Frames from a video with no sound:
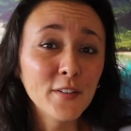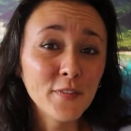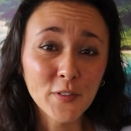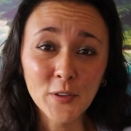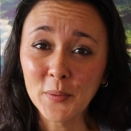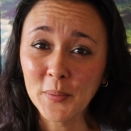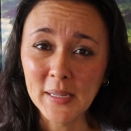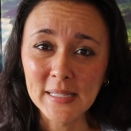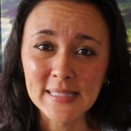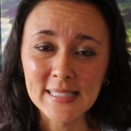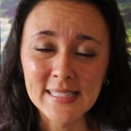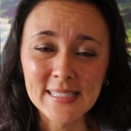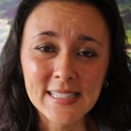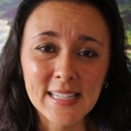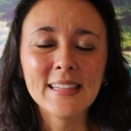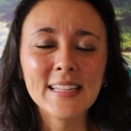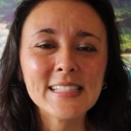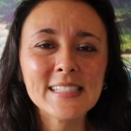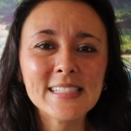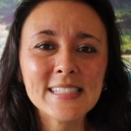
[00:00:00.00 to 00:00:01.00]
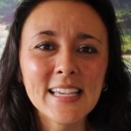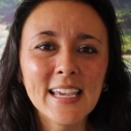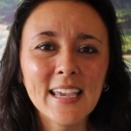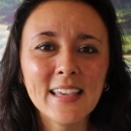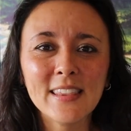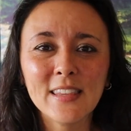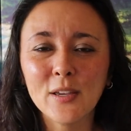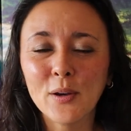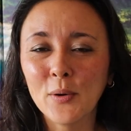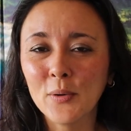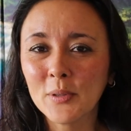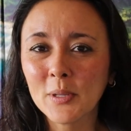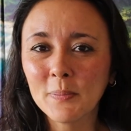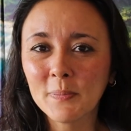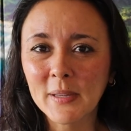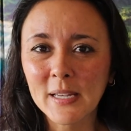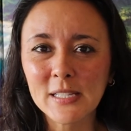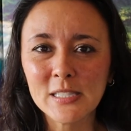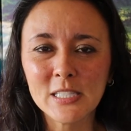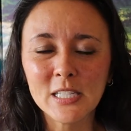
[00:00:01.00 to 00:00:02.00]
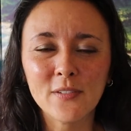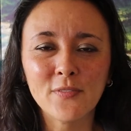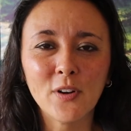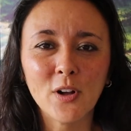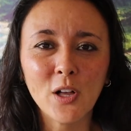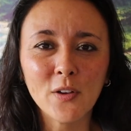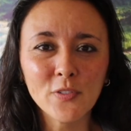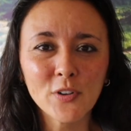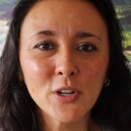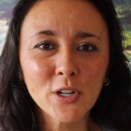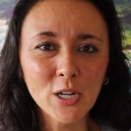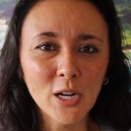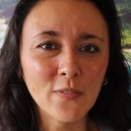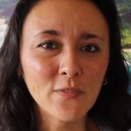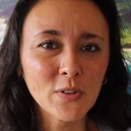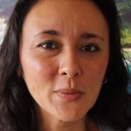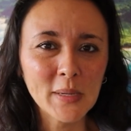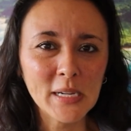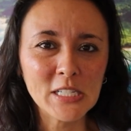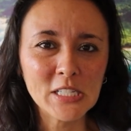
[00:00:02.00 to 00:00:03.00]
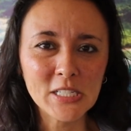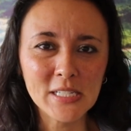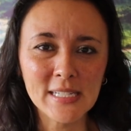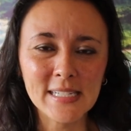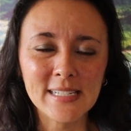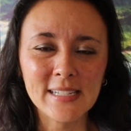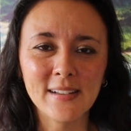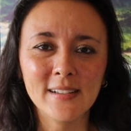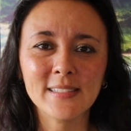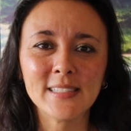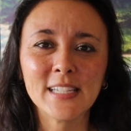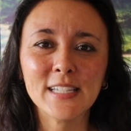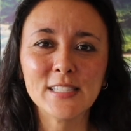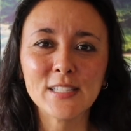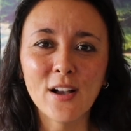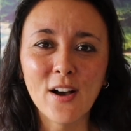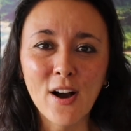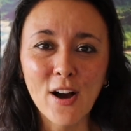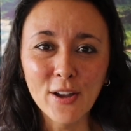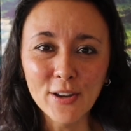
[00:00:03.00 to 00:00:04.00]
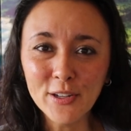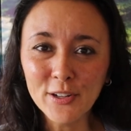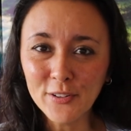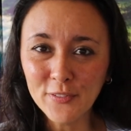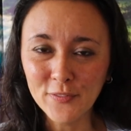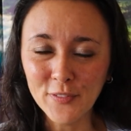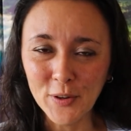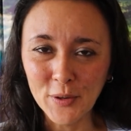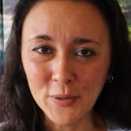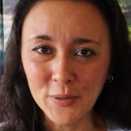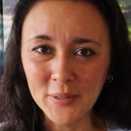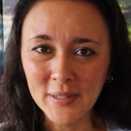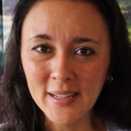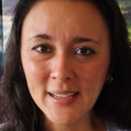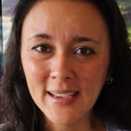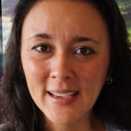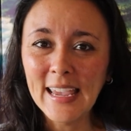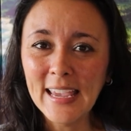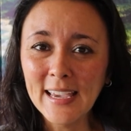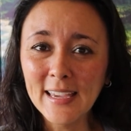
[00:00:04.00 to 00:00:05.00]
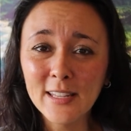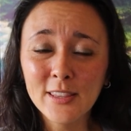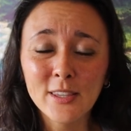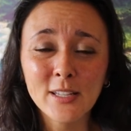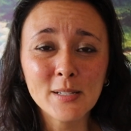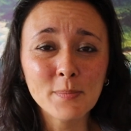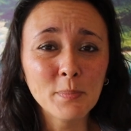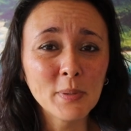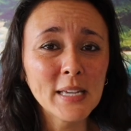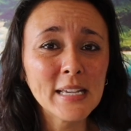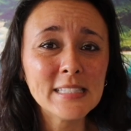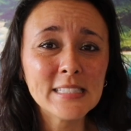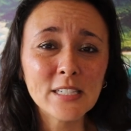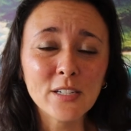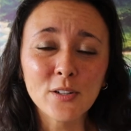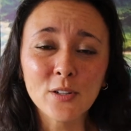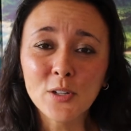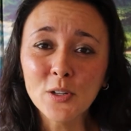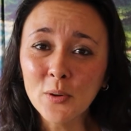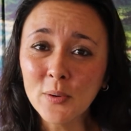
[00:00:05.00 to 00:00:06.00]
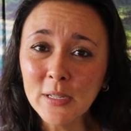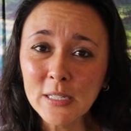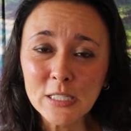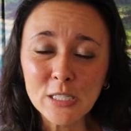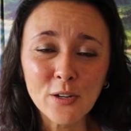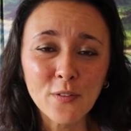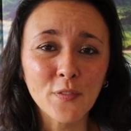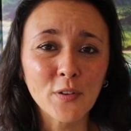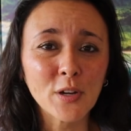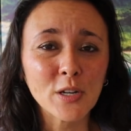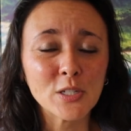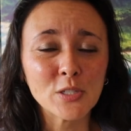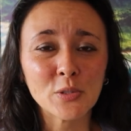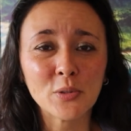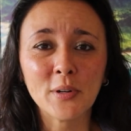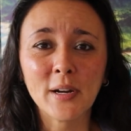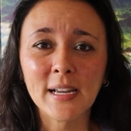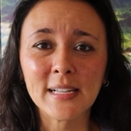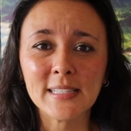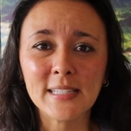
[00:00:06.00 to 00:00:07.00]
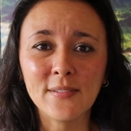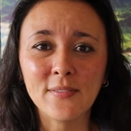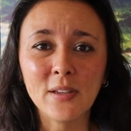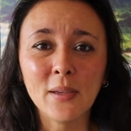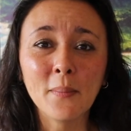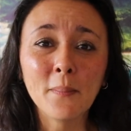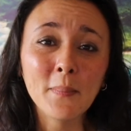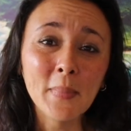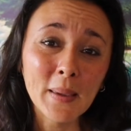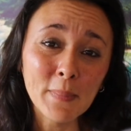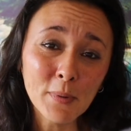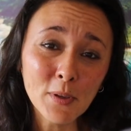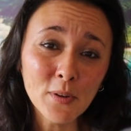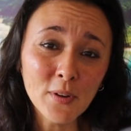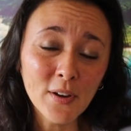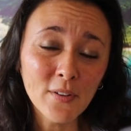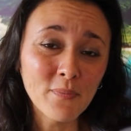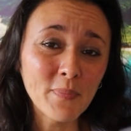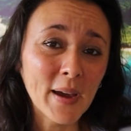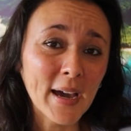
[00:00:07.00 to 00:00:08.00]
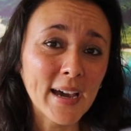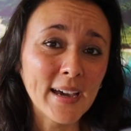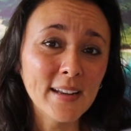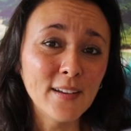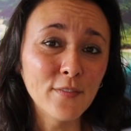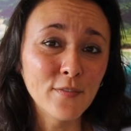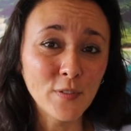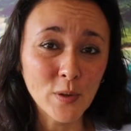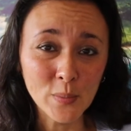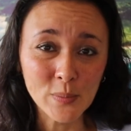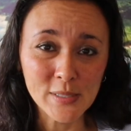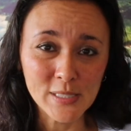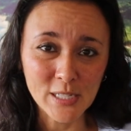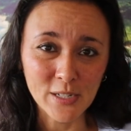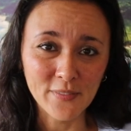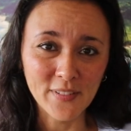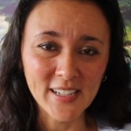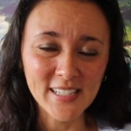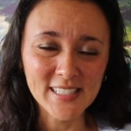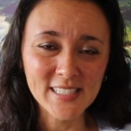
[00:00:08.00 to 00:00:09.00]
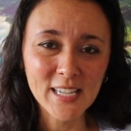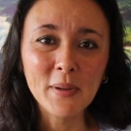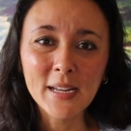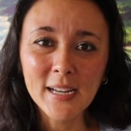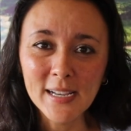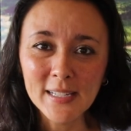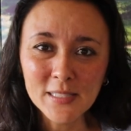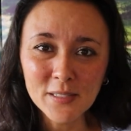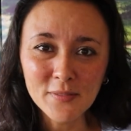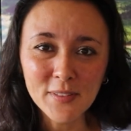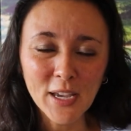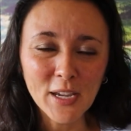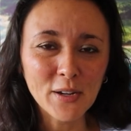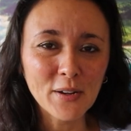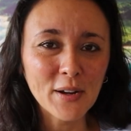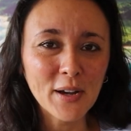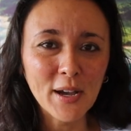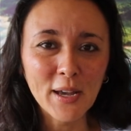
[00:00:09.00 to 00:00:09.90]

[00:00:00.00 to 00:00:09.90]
a few reasons. Let's say the only place you have all of your confirmation details is on your phone, and the place that you're going to for your tour activity, maybe you have bad phone service. Because of that, you're